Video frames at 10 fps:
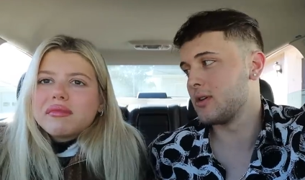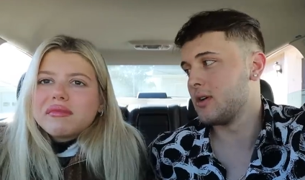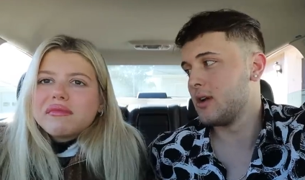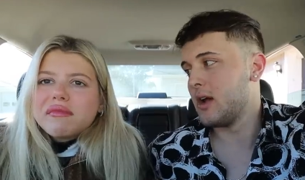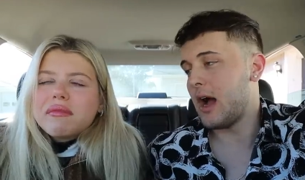Speaker 1: were
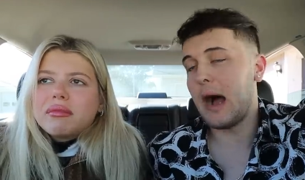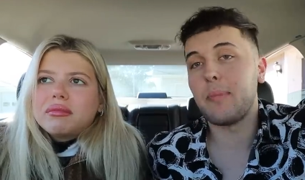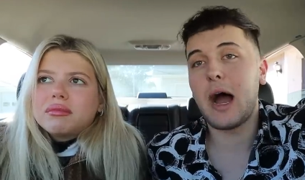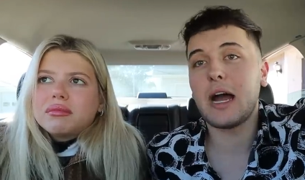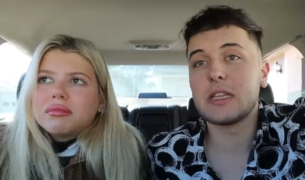uh,
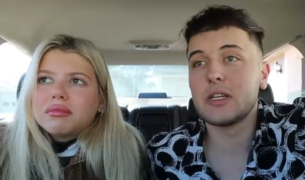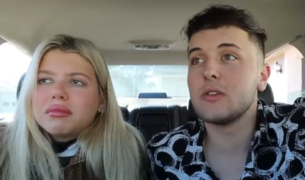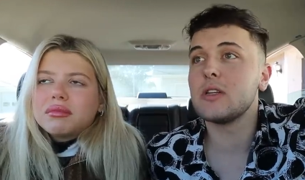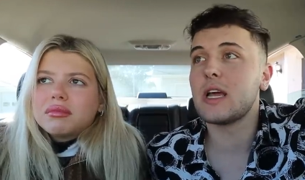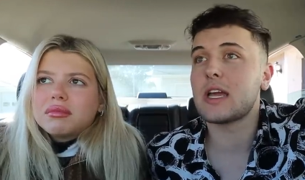but I
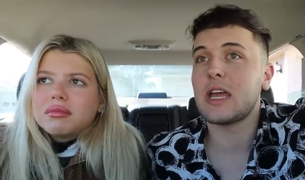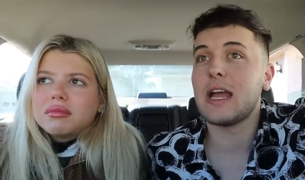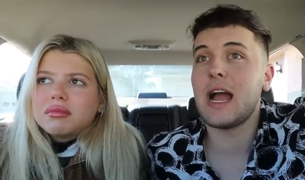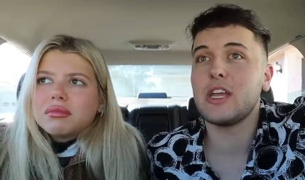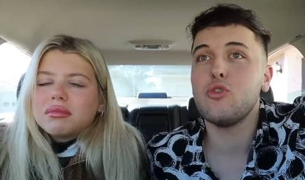literally
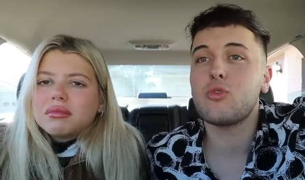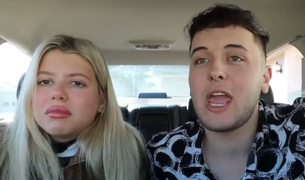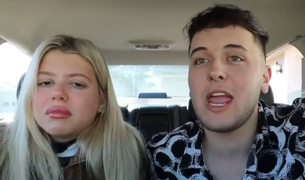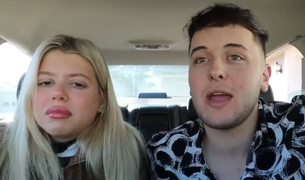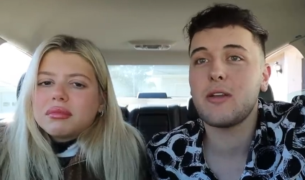like you
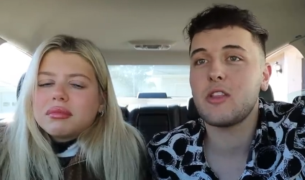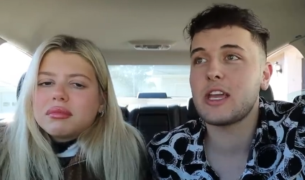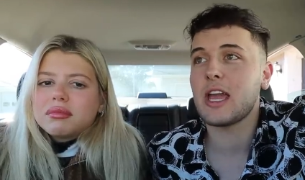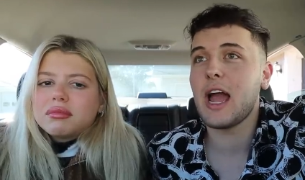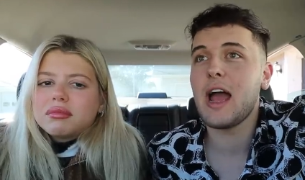can't
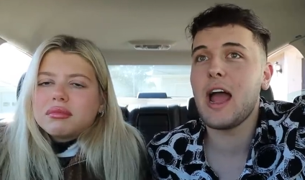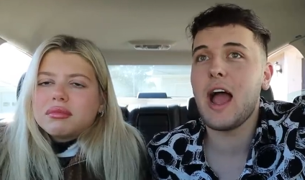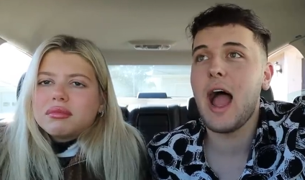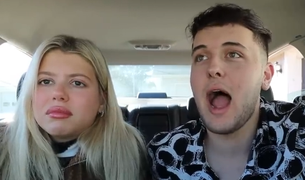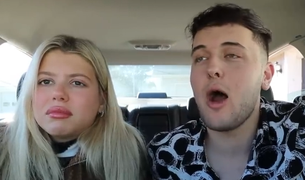like
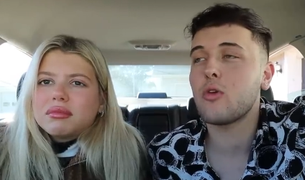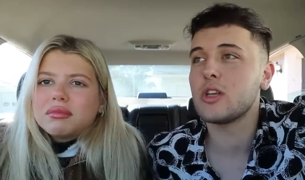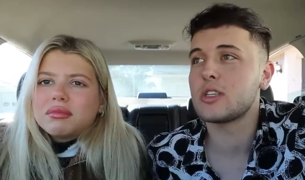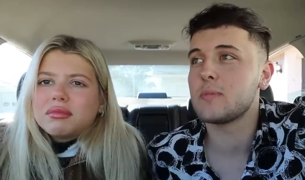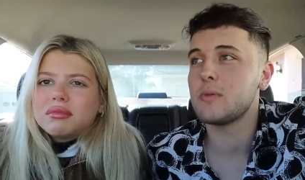how
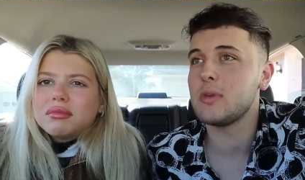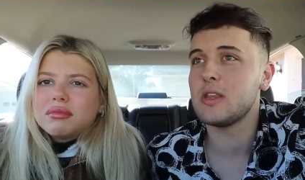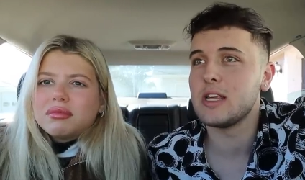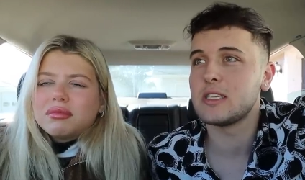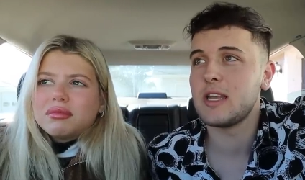could something
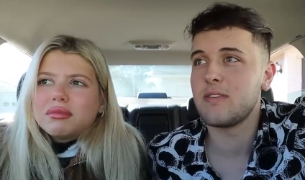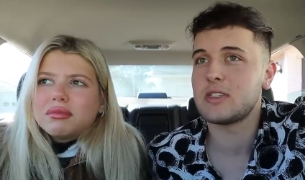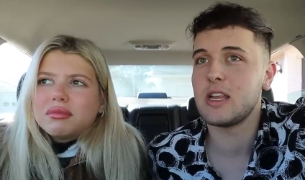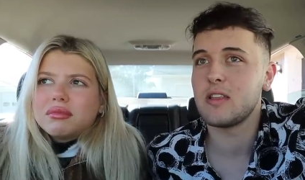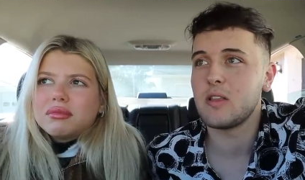be this
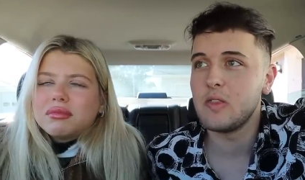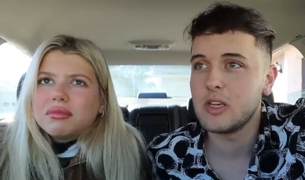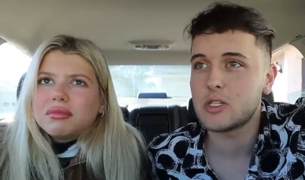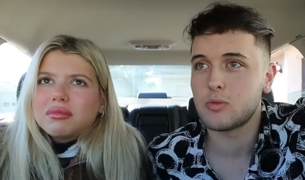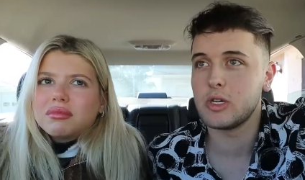devastating,
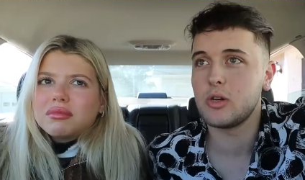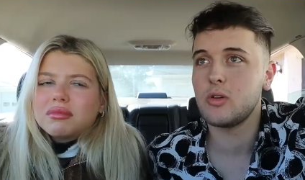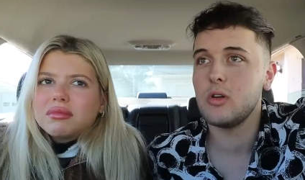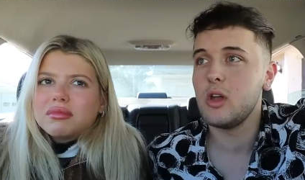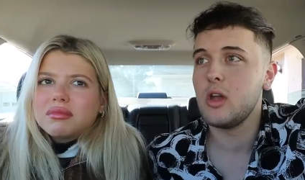this
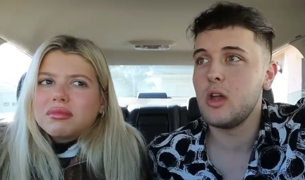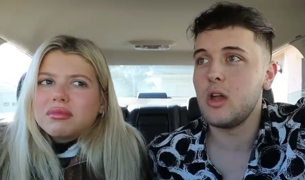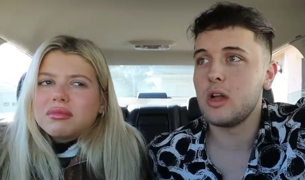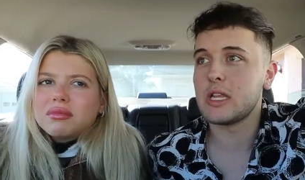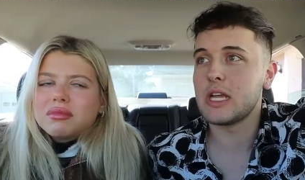real?
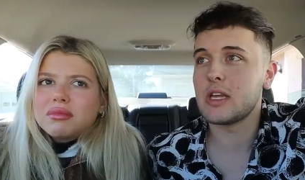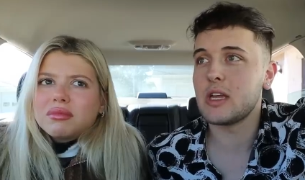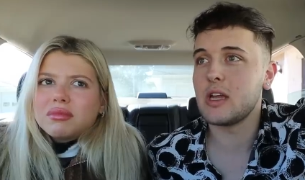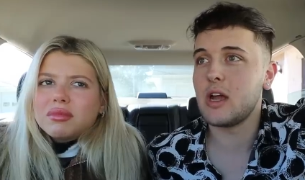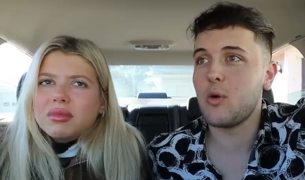Like
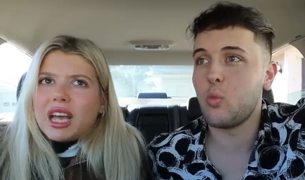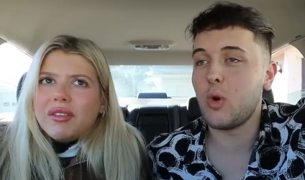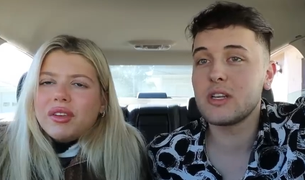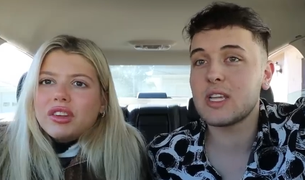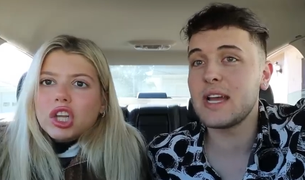
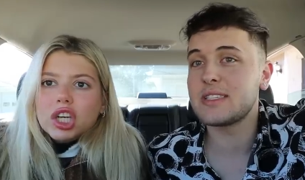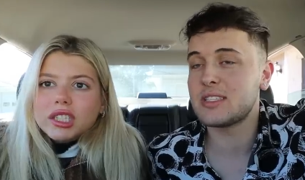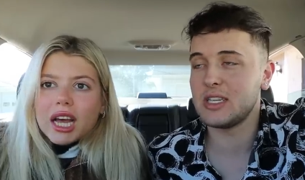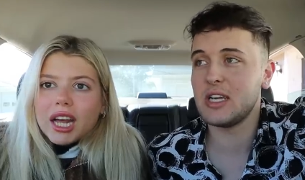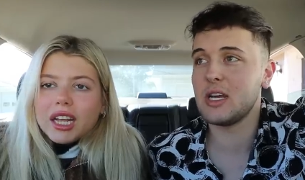once I
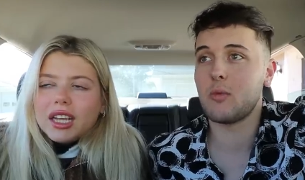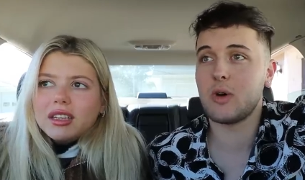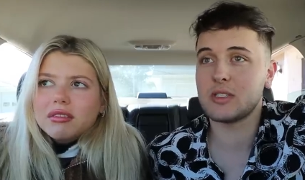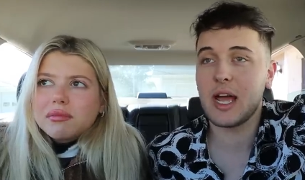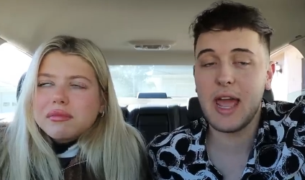see it, it,
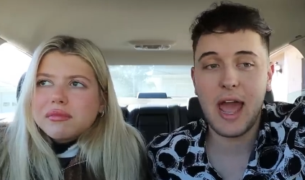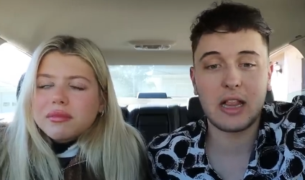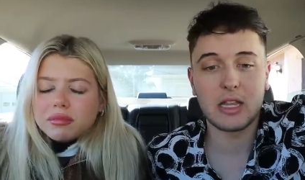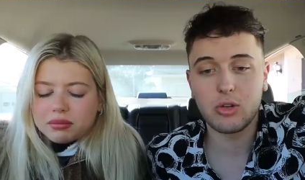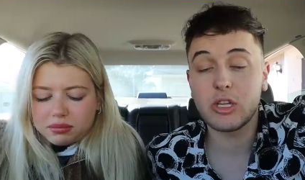once I
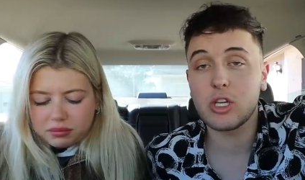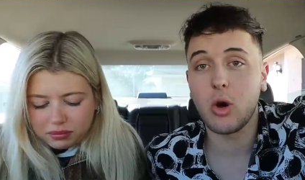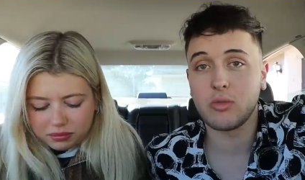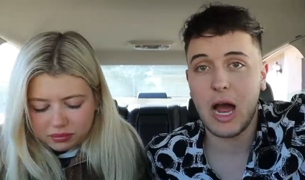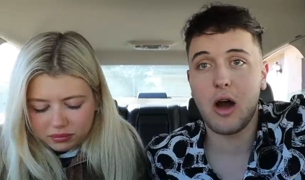literally
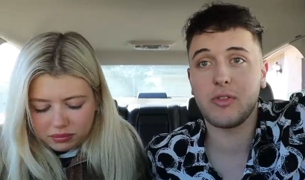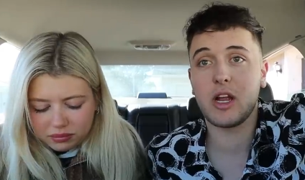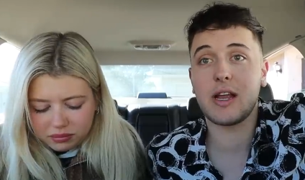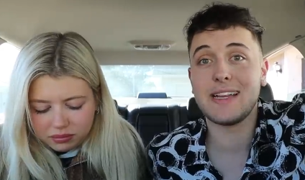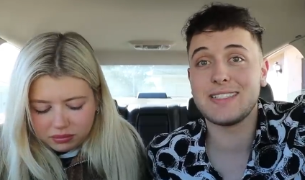go down
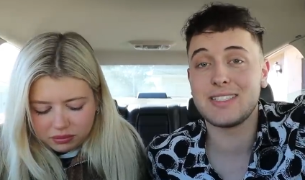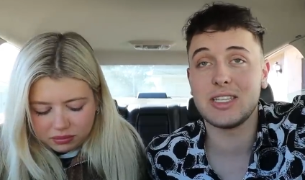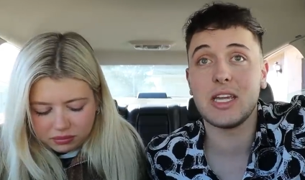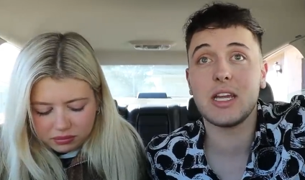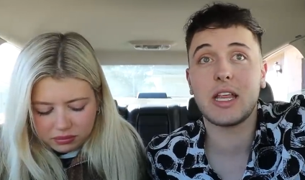there and
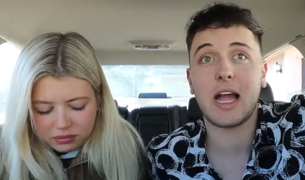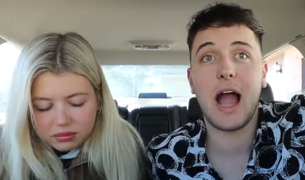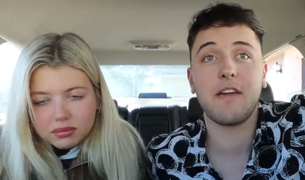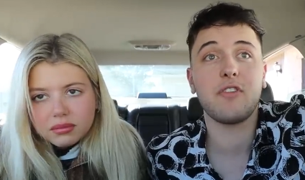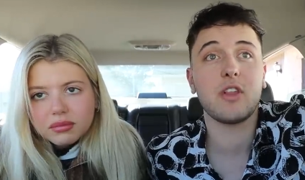see it, like
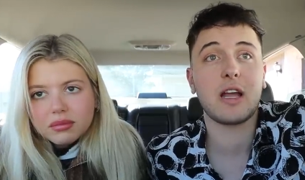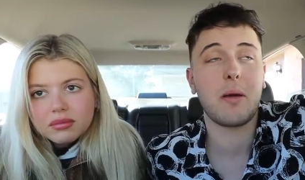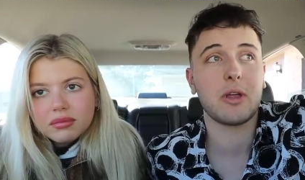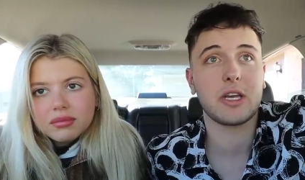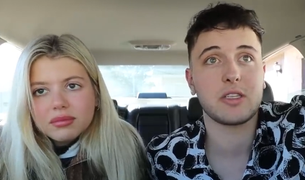I feel like
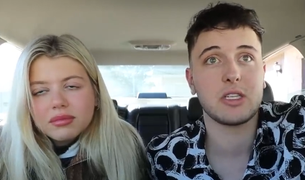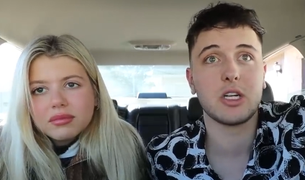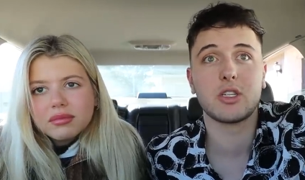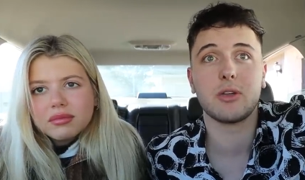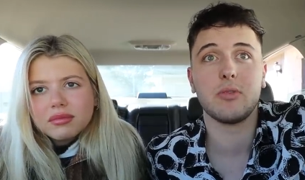I'm like a
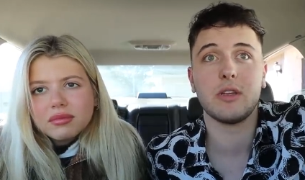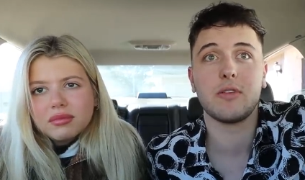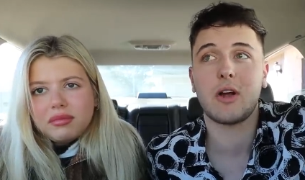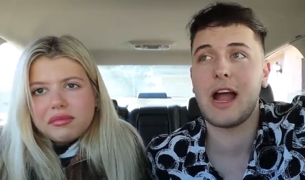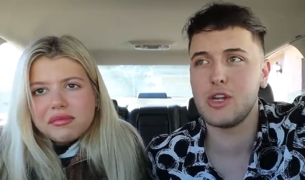seer to
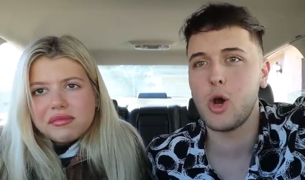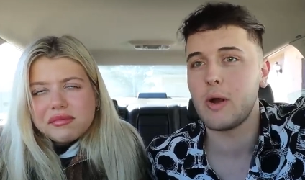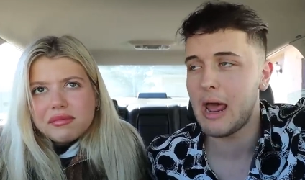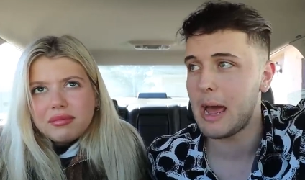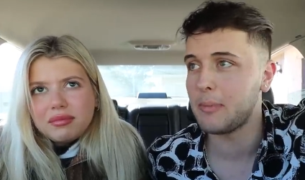believer. I
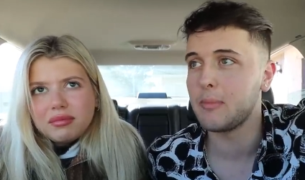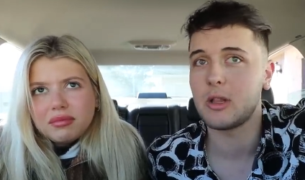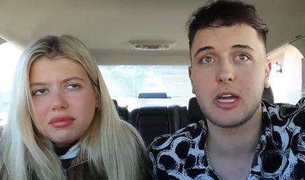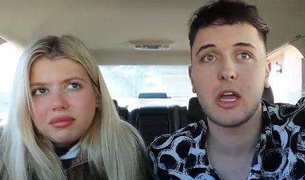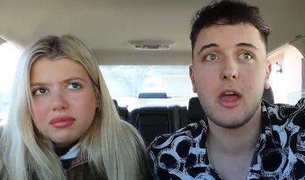know it happened,
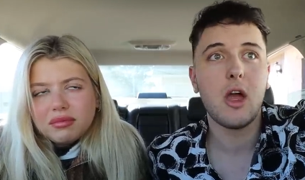but like